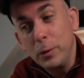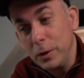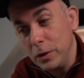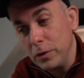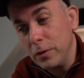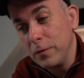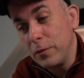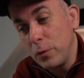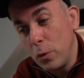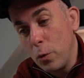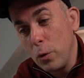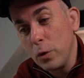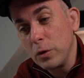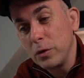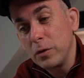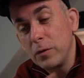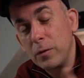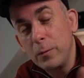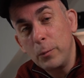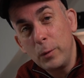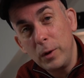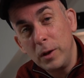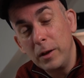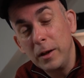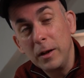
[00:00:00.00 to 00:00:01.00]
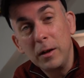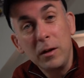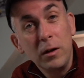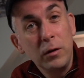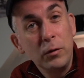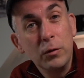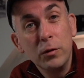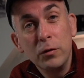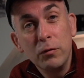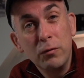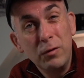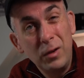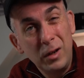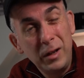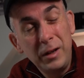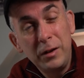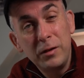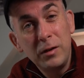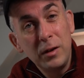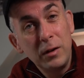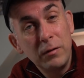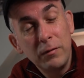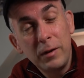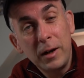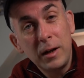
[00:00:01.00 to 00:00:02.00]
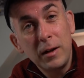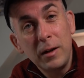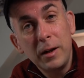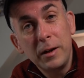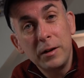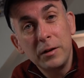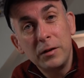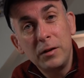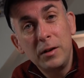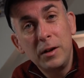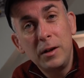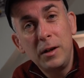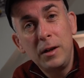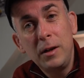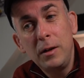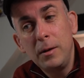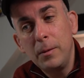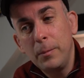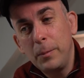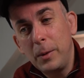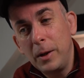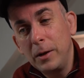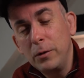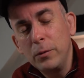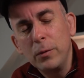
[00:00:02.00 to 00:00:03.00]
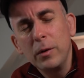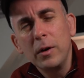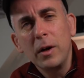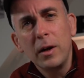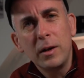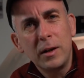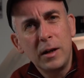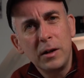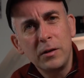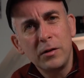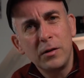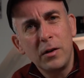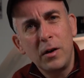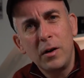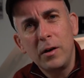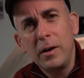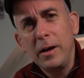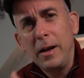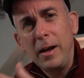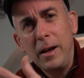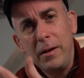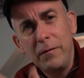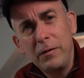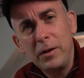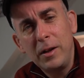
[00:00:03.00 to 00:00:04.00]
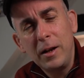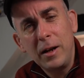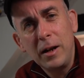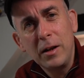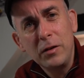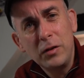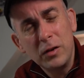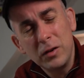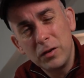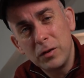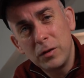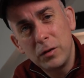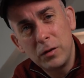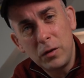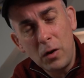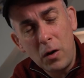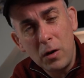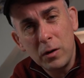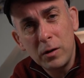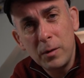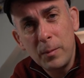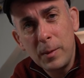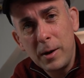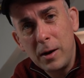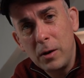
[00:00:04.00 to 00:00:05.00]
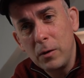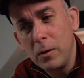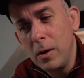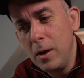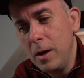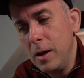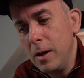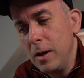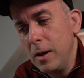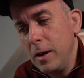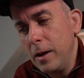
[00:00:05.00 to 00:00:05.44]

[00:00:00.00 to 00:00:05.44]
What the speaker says: which of course will include releasing Regulator City by doing a Kickstarter and everything I just talked about.